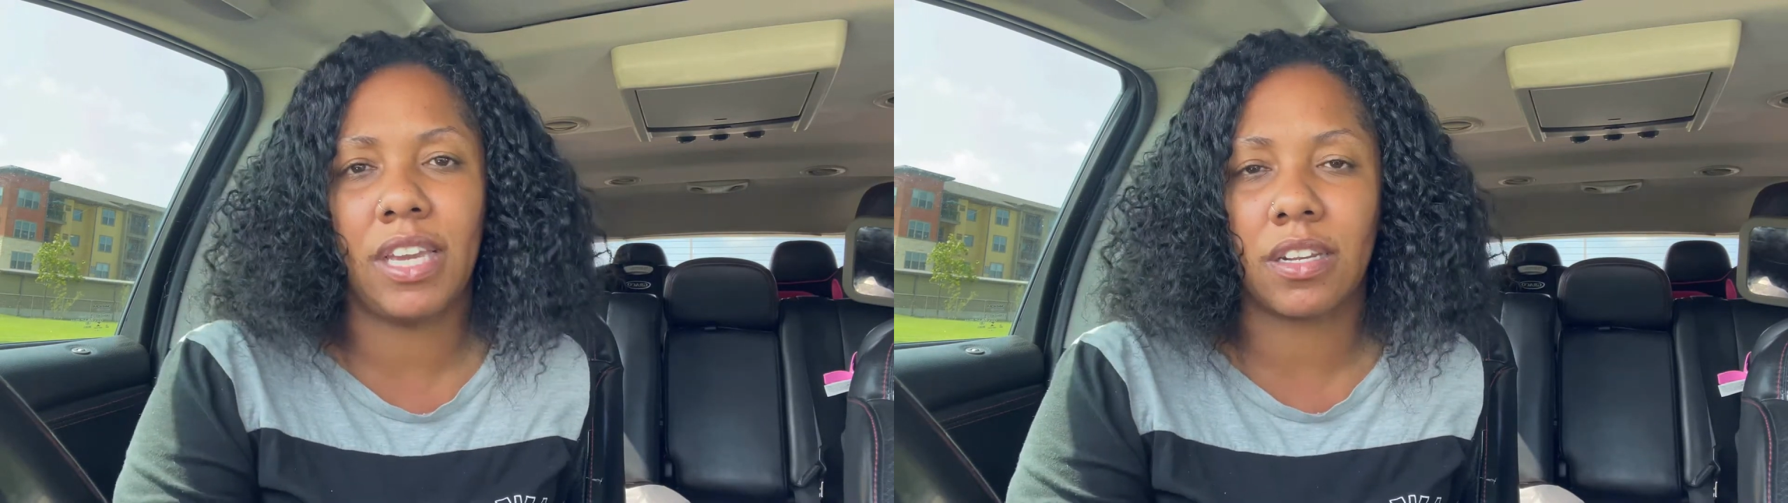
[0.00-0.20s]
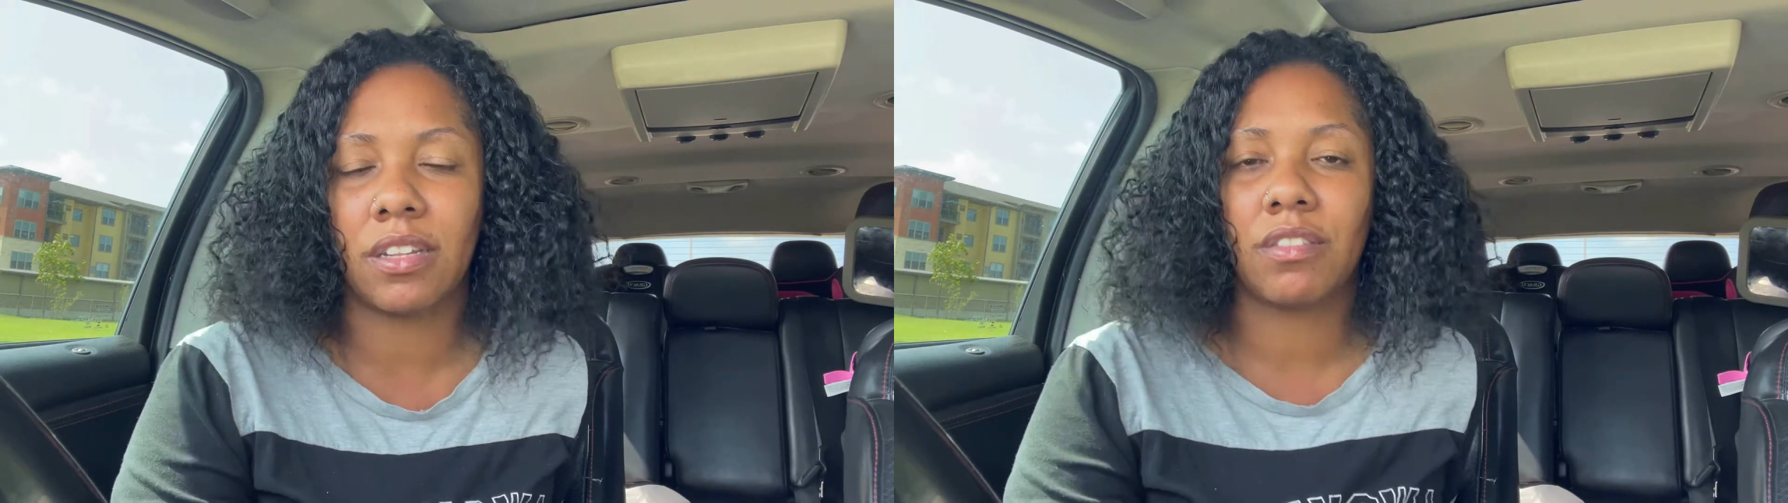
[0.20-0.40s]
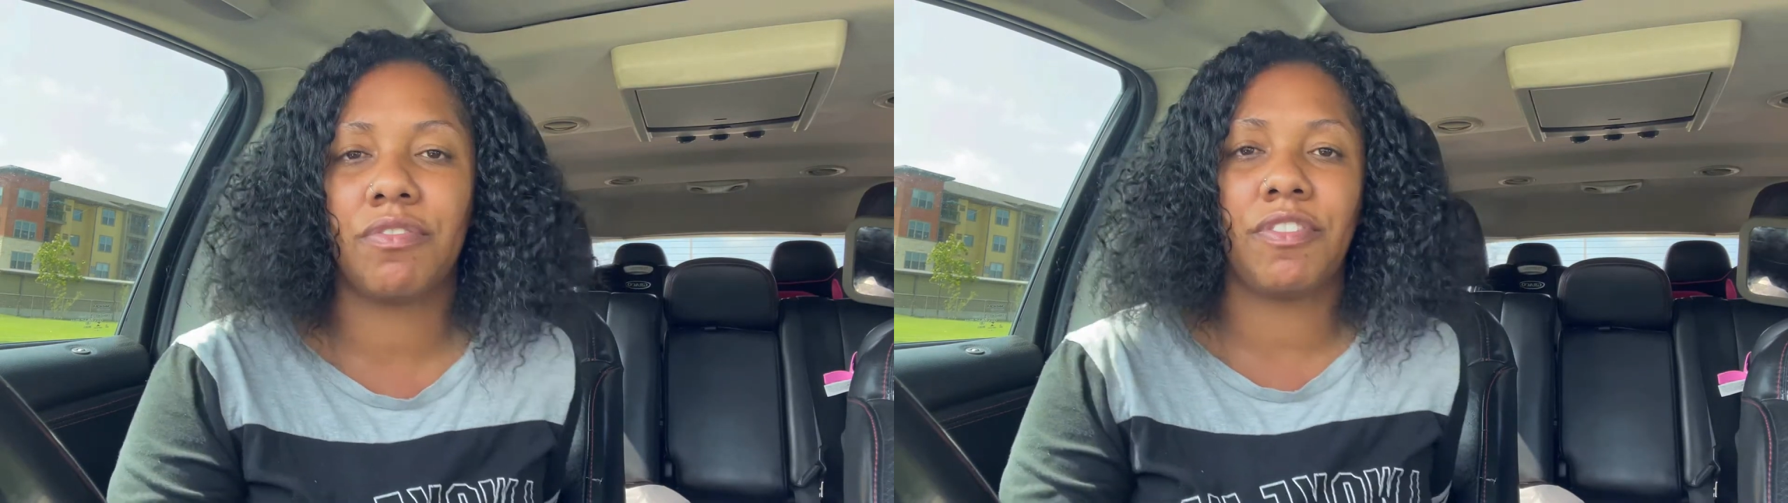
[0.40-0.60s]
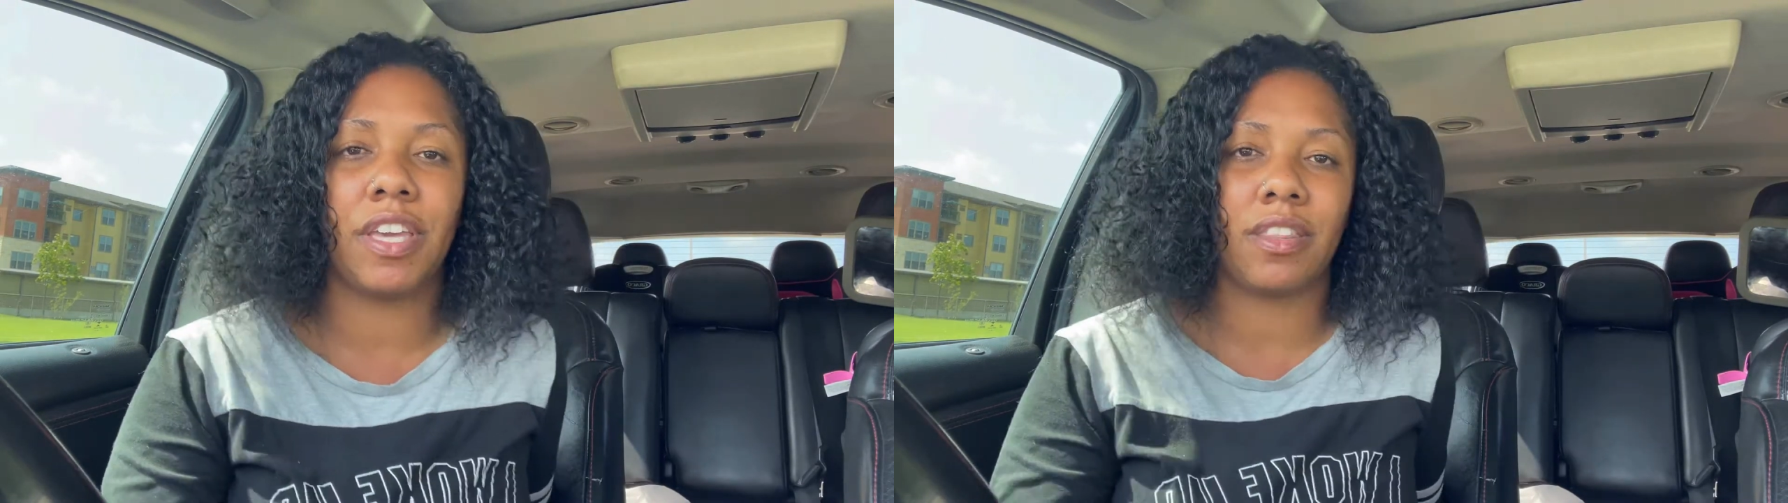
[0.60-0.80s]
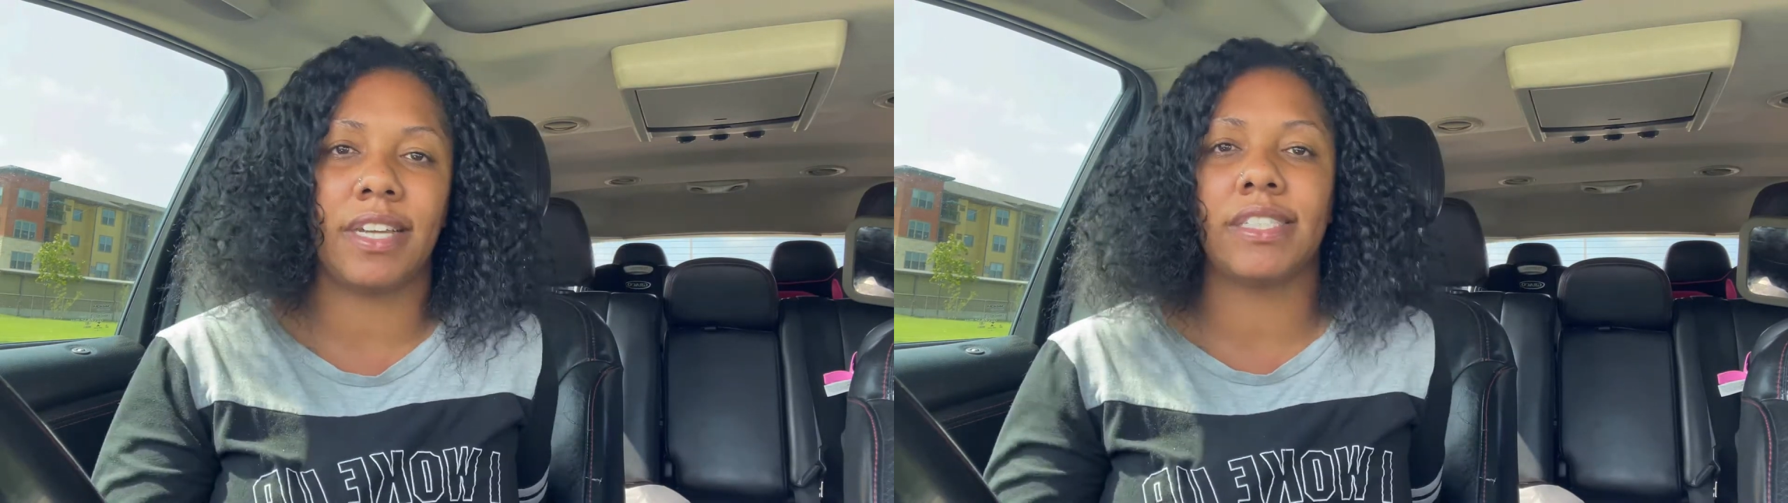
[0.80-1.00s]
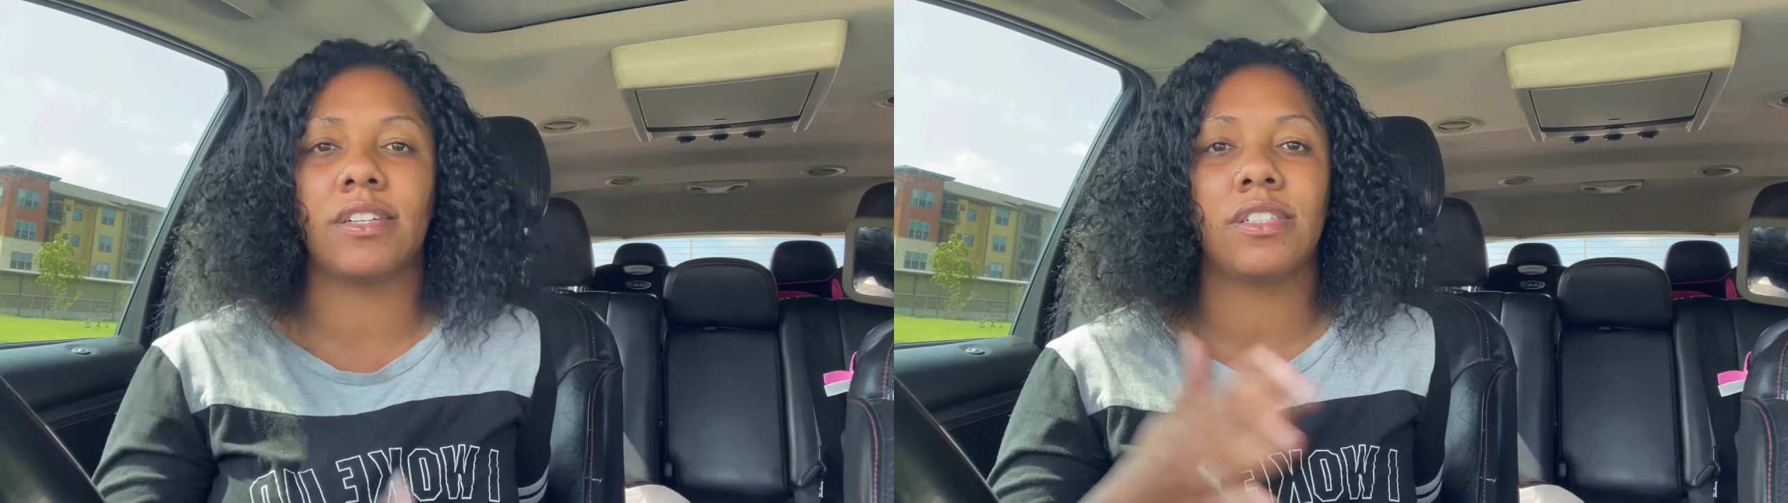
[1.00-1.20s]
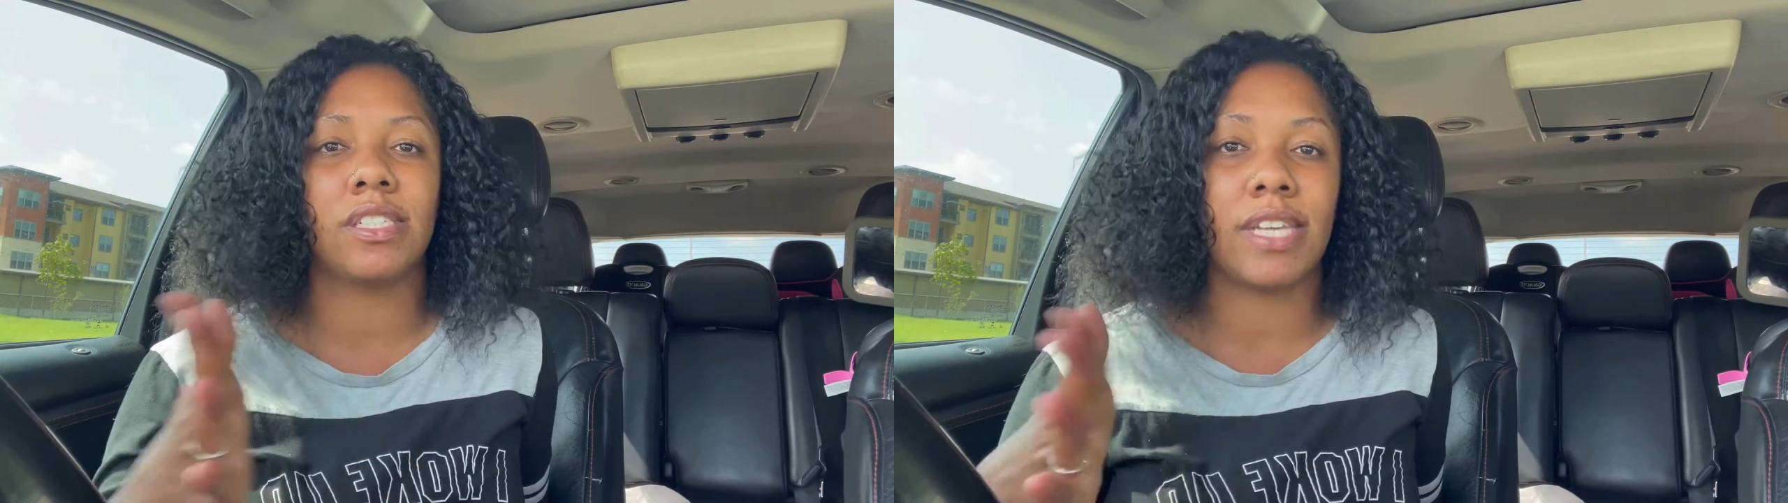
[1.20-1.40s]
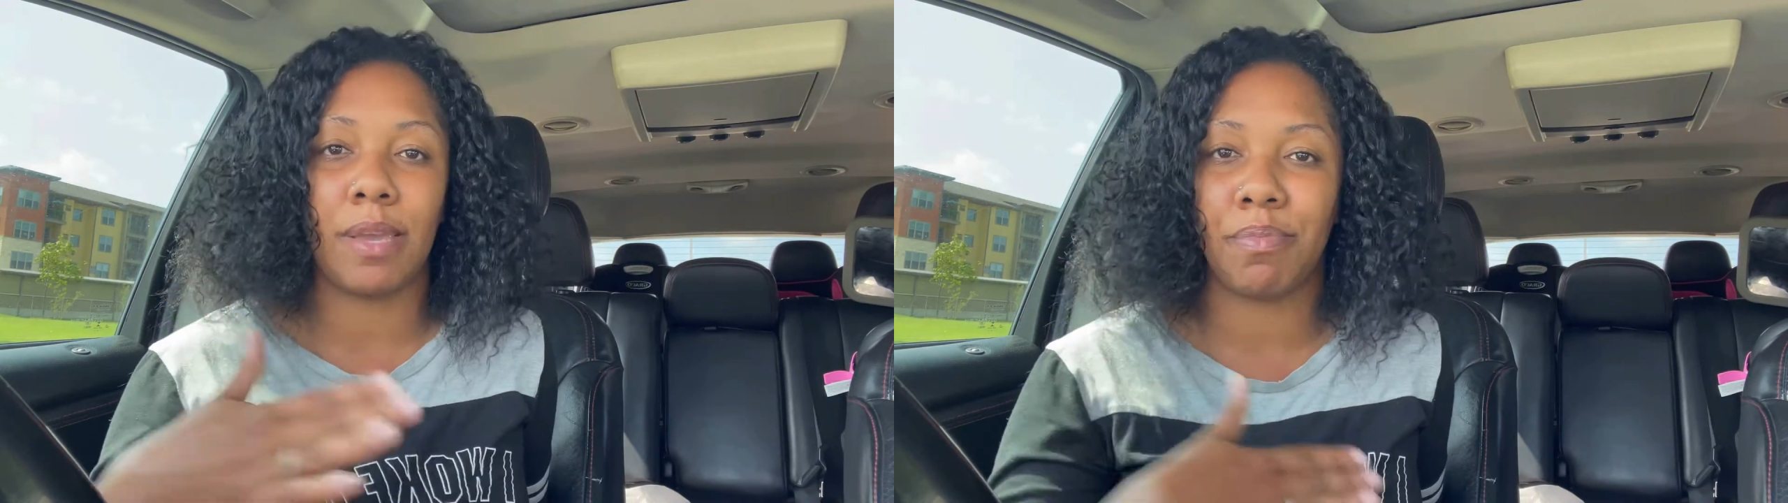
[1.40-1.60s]
and then the fifth I start
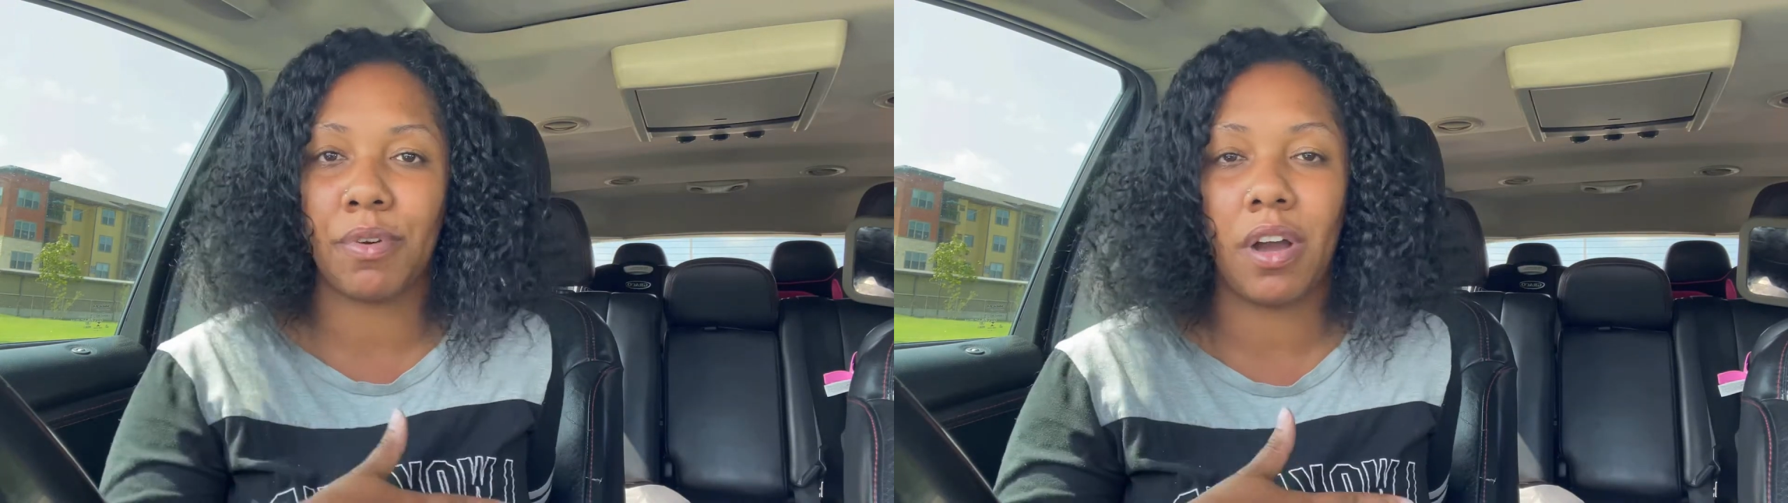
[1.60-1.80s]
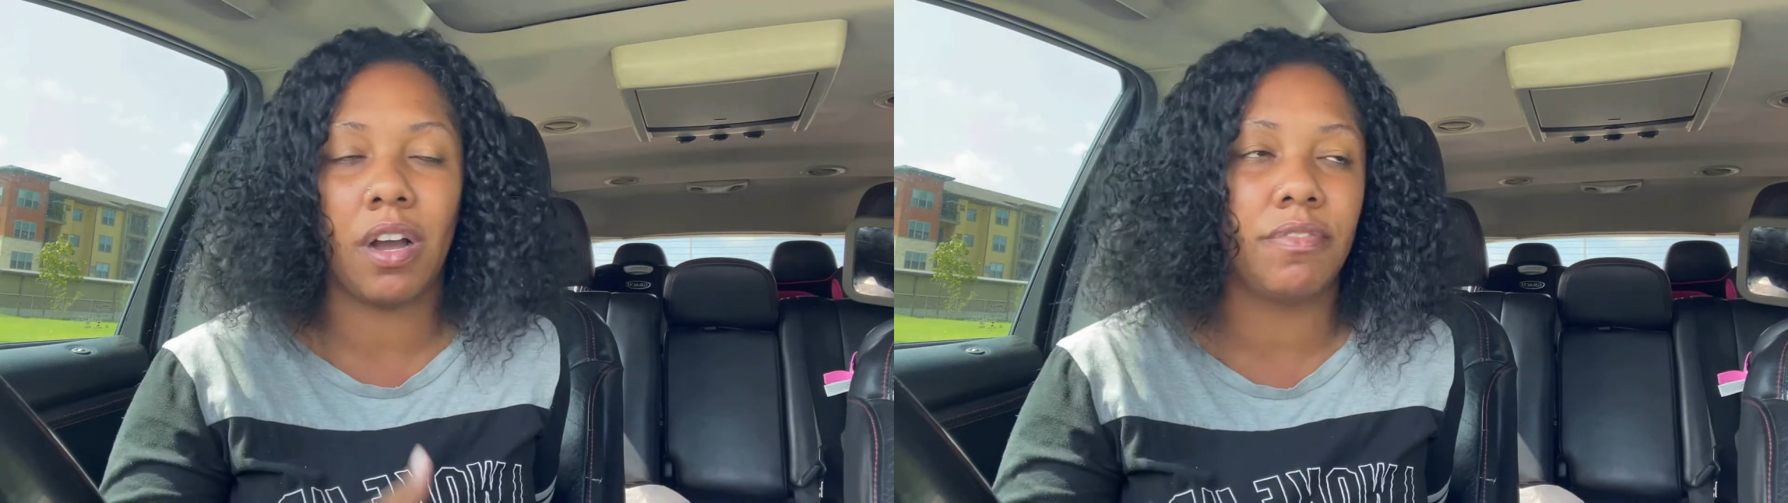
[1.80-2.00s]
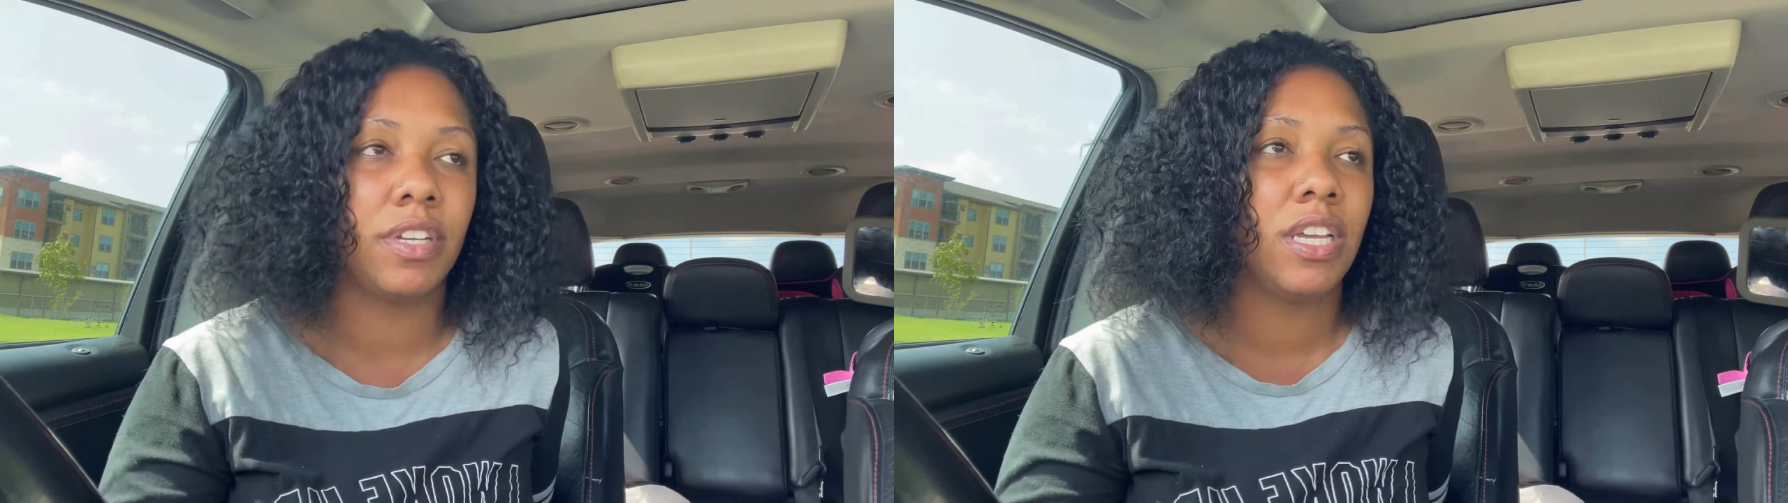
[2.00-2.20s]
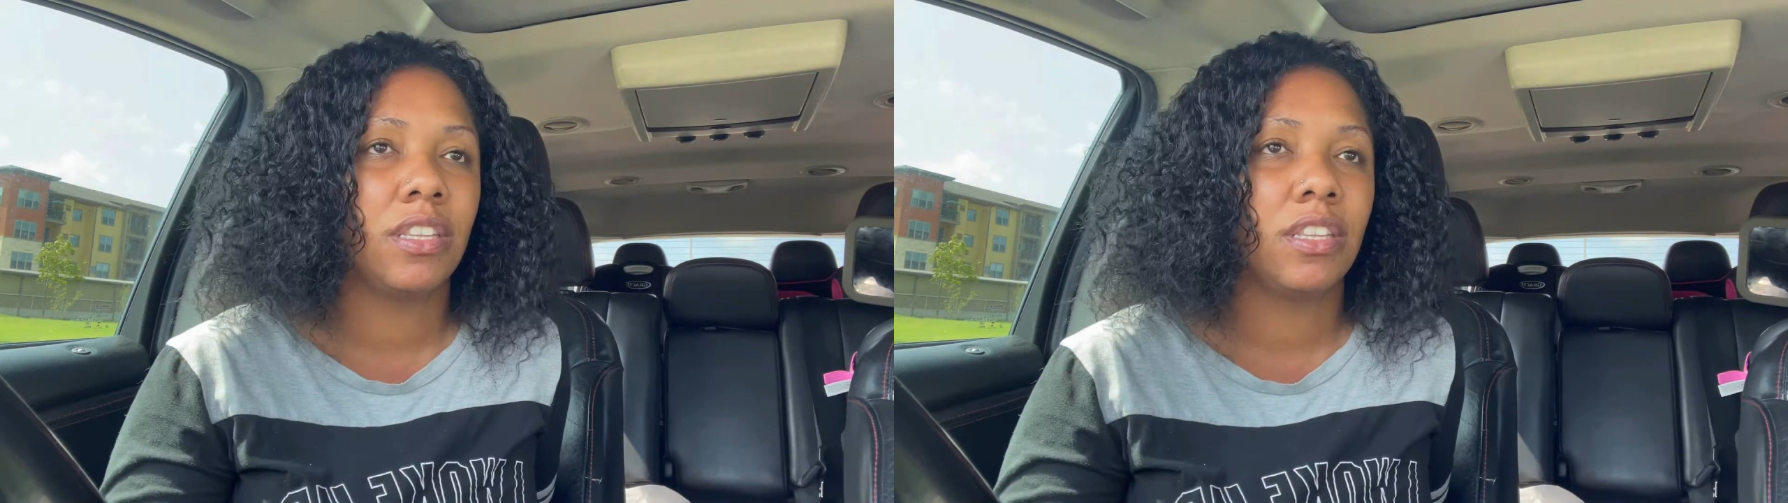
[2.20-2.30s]
to taper off.